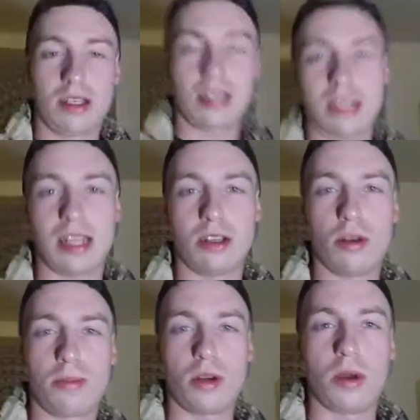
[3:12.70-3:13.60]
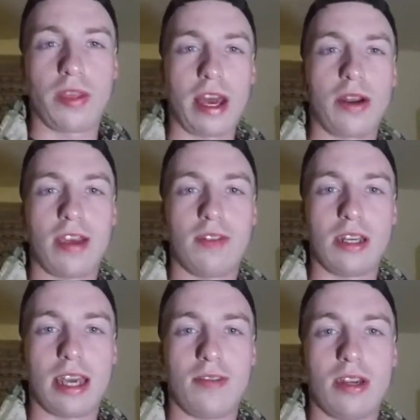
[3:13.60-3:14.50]
contained GoPro without having
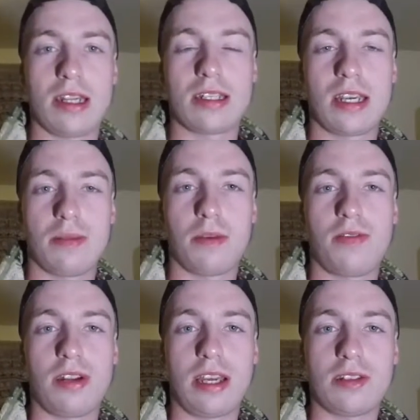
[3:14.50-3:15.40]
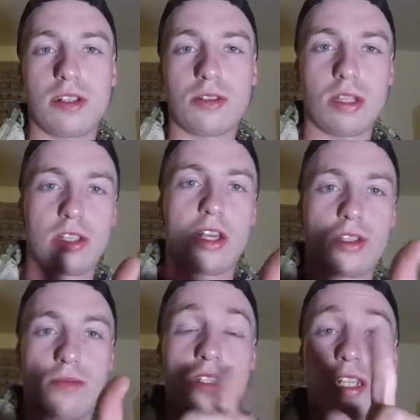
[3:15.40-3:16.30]
to have it inside the muffled housing. So that's
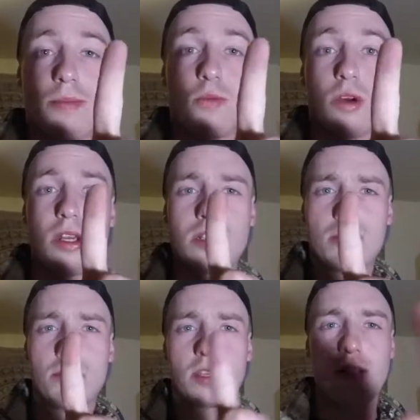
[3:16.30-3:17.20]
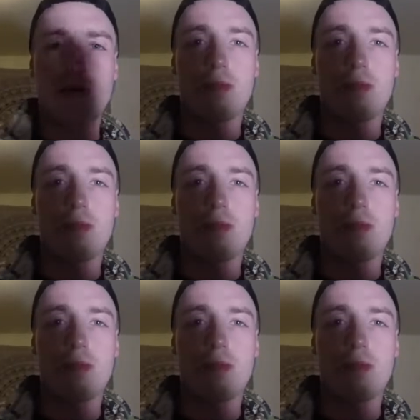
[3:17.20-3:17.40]
awesome. Step one complete.